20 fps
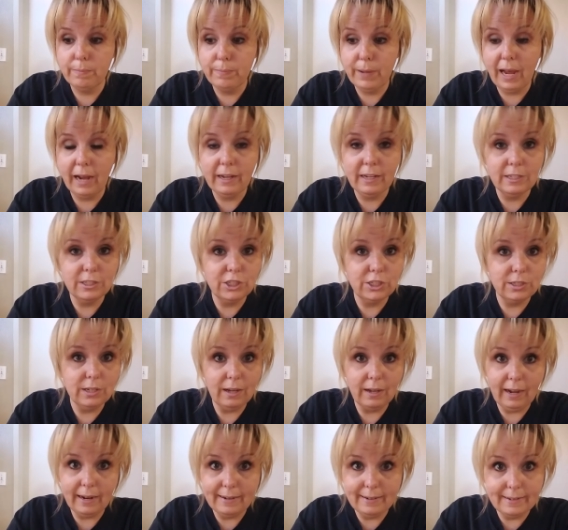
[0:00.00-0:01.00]
packaged
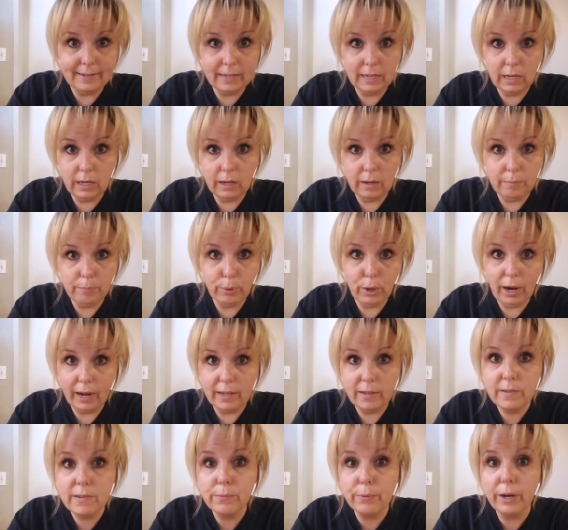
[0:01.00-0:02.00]
idea
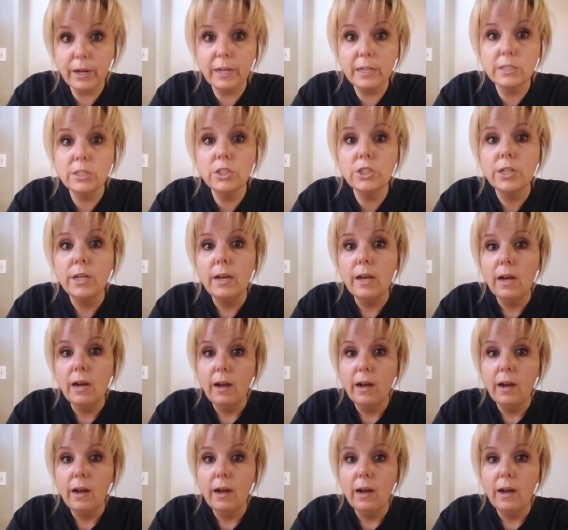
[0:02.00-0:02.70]
price range.